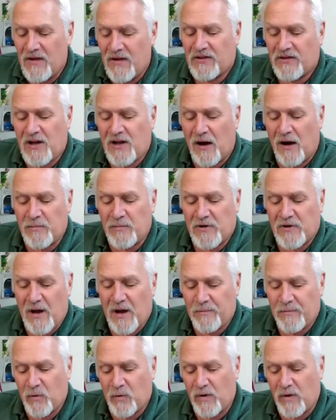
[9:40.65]
This comes
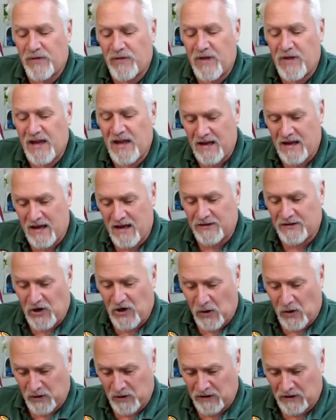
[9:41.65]
up with a uh,
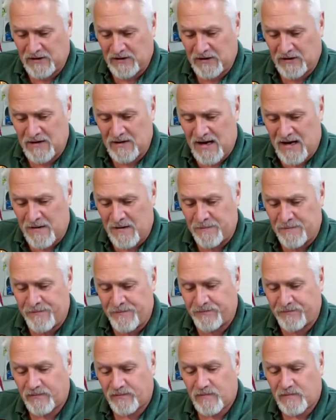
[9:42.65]
total um,